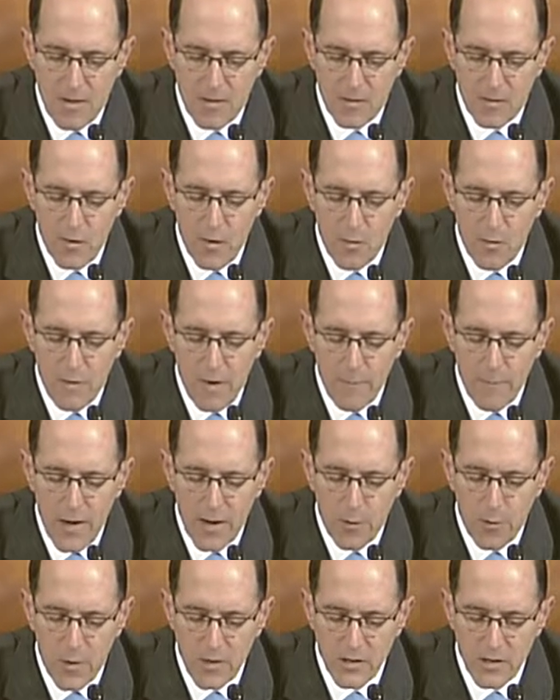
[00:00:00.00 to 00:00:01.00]
So
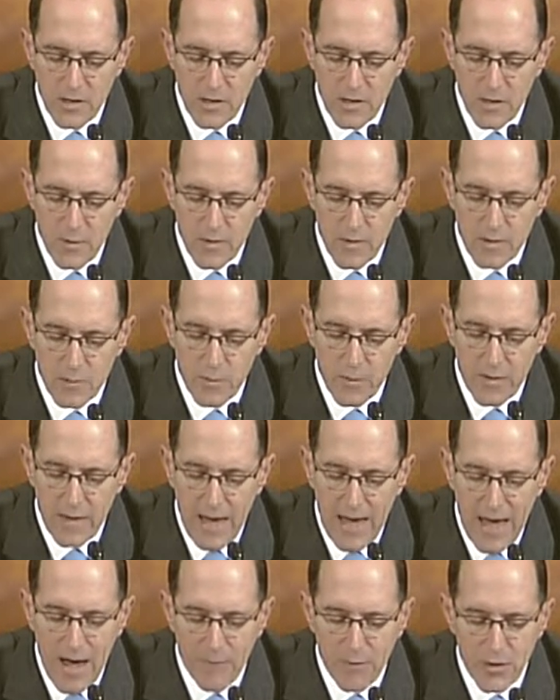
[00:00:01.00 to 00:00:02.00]
my question to you is, will
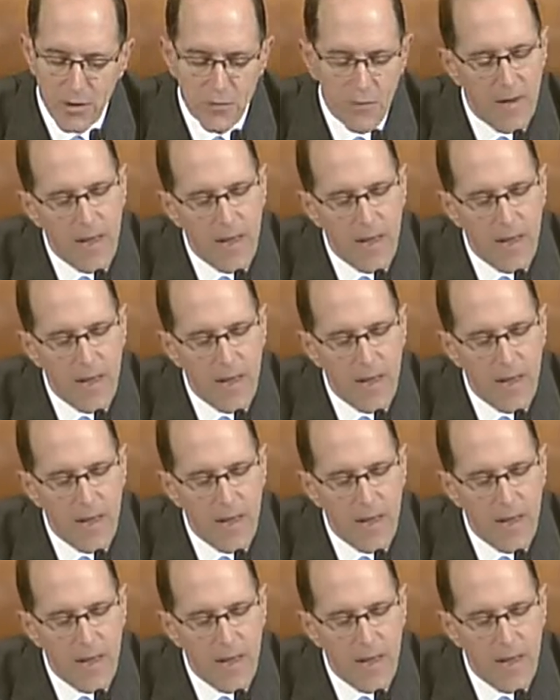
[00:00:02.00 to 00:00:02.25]
the average